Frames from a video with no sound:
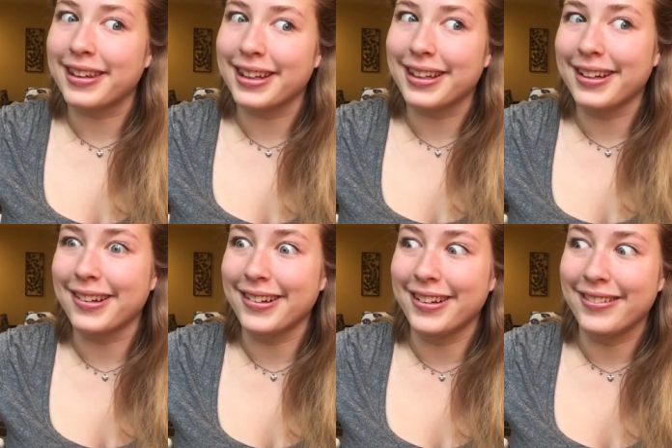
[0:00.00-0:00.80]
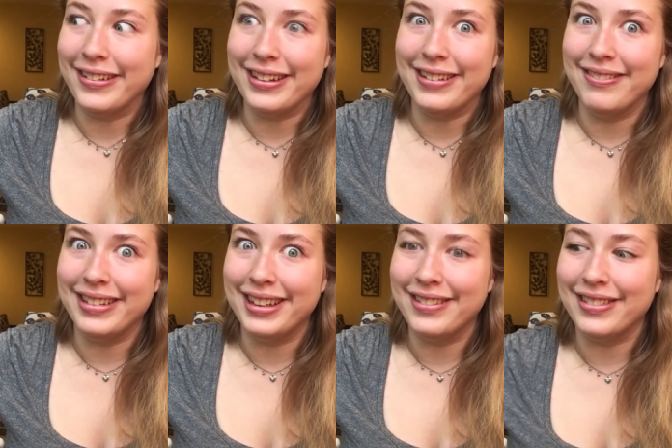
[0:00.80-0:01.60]
like you're not really
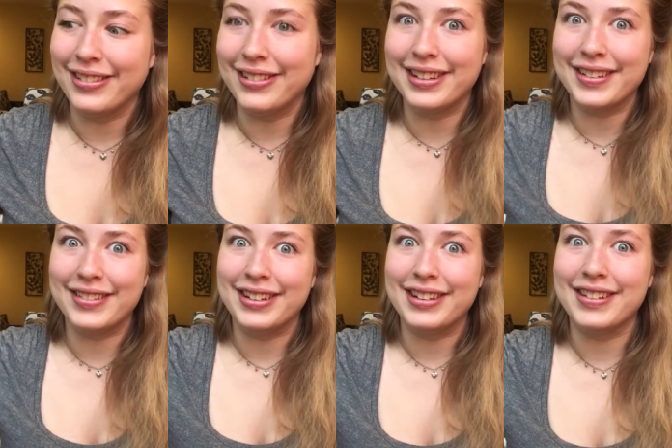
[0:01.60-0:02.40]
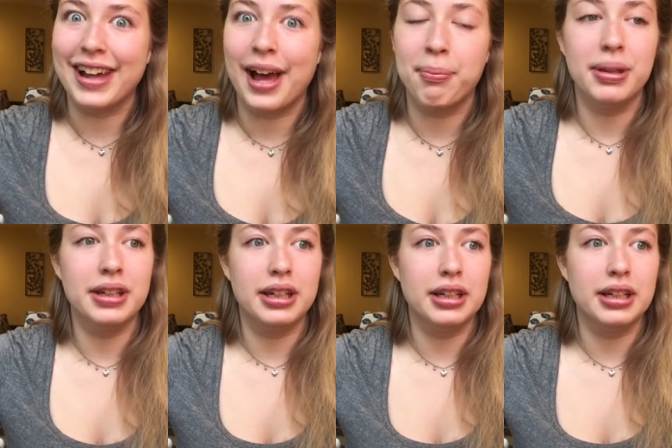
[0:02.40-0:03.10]
believing what's going to happen